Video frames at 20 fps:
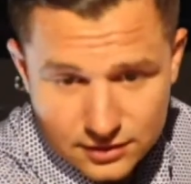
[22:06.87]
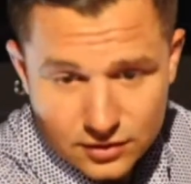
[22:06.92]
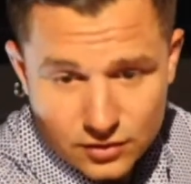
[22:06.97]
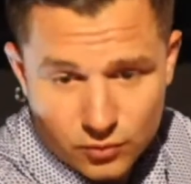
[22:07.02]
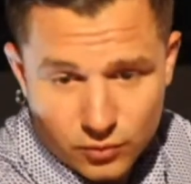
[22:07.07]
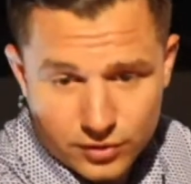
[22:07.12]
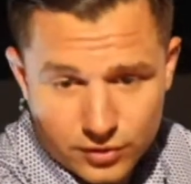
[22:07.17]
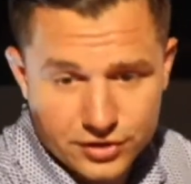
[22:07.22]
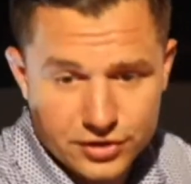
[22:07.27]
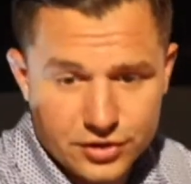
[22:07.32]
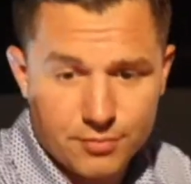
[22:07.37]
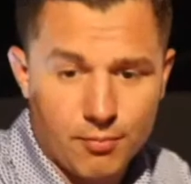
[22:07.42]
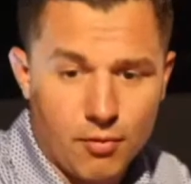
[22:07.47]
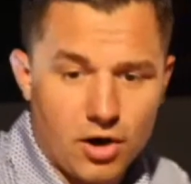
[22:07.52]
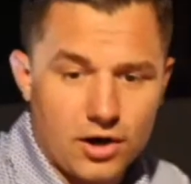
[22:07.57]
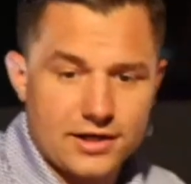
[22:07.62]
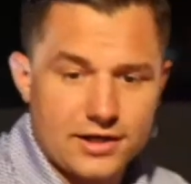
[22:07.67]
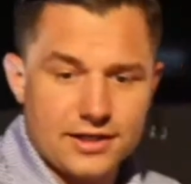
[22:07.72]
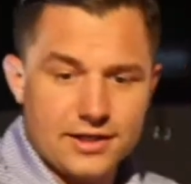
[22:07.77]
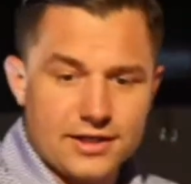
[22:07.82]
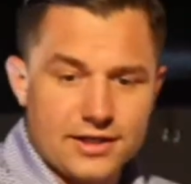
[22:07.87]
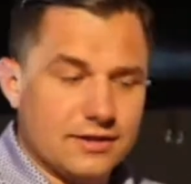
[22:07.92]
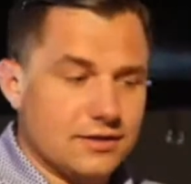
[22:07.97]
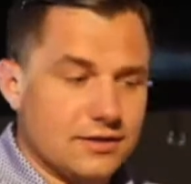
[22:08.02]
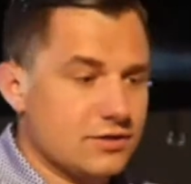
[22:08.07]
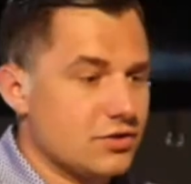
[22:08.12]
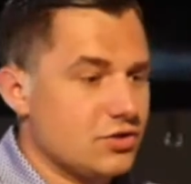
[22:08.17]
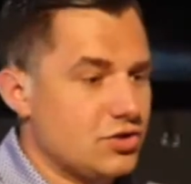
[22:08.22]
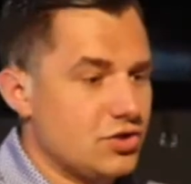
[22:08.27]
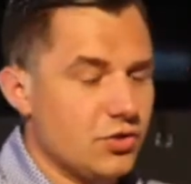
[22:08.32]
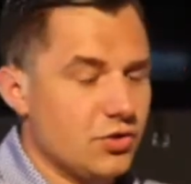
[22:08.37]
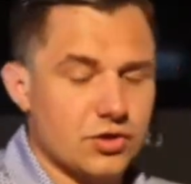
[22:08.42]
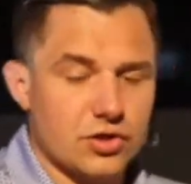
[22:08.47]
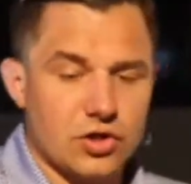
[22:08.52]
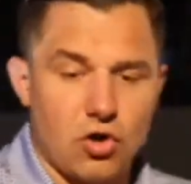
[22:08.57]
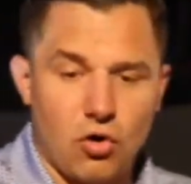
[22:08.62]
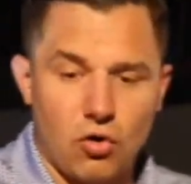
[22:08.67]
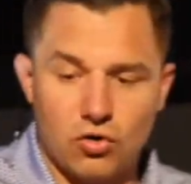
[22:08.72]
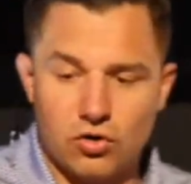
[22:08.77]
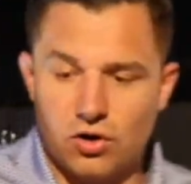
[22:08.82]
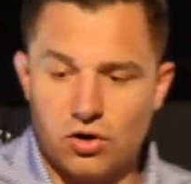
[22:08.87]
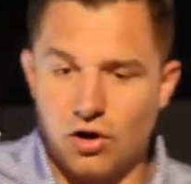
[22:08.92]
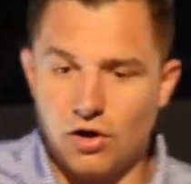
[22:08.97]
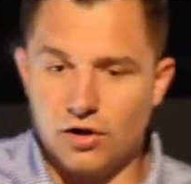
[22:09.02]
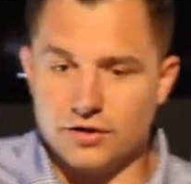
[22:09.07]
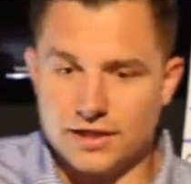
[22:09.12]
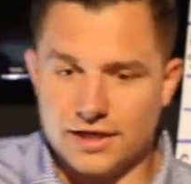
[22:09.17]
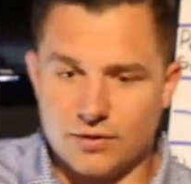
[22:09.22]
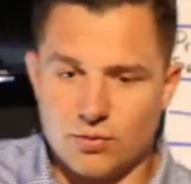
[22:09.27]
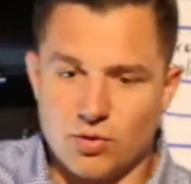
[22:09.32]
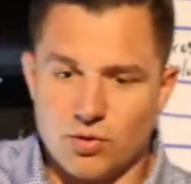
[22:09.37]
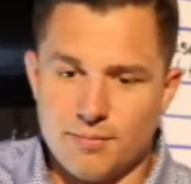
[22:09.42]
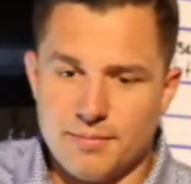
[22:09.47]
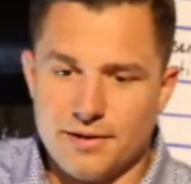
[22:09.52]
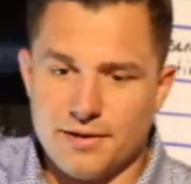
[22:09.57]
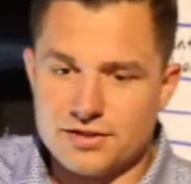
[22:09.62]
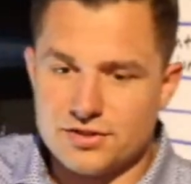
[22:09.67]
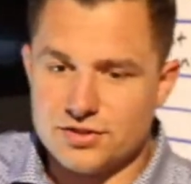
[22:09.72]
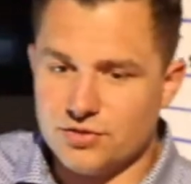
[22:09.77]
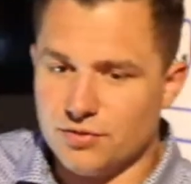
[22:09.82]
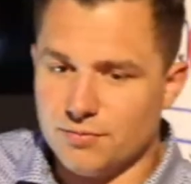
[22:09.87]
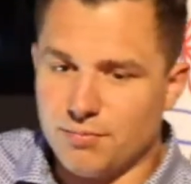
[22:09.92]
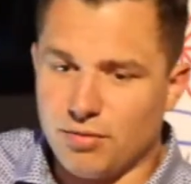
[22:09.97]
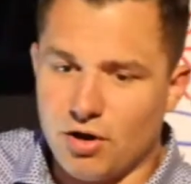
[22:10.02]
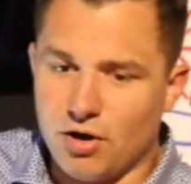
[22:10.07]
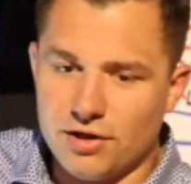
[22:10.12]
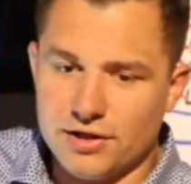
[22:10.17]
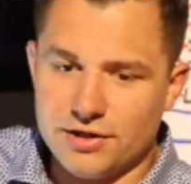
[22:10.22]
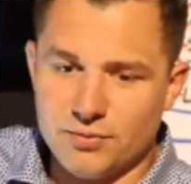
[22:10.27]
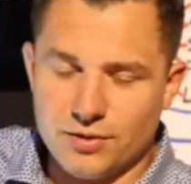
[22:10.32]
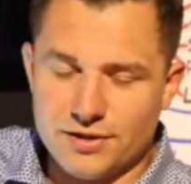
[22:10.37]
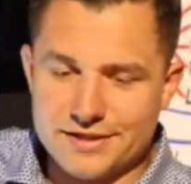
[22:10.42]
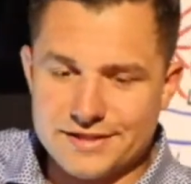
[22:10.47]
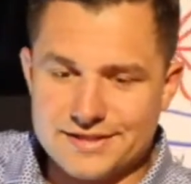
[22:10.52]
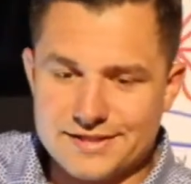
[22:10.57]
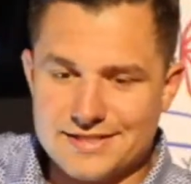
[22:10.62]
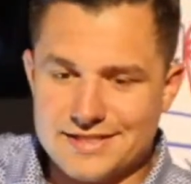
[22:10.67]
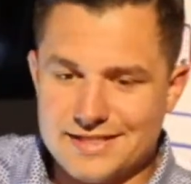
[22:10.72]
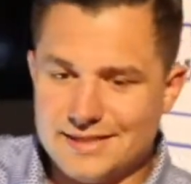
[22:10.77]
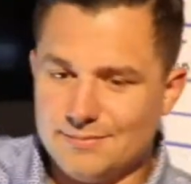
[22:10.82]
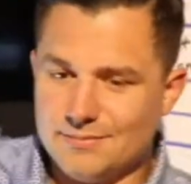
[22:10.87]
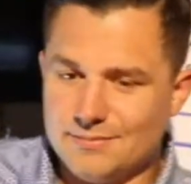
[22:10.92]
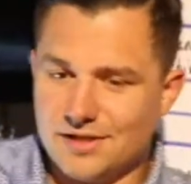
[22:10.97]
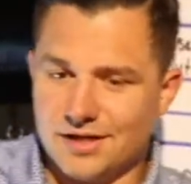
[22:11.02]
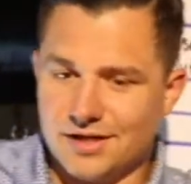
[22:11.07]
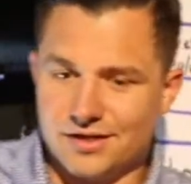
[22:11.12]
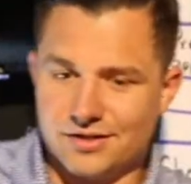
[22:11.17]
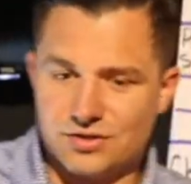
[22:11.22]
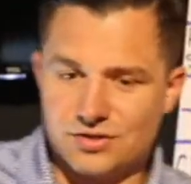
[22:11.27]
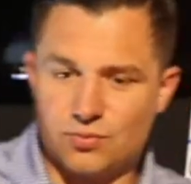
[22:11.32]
whether you're marketing, doing cold calling like we're about to do with Paulie and what his team does,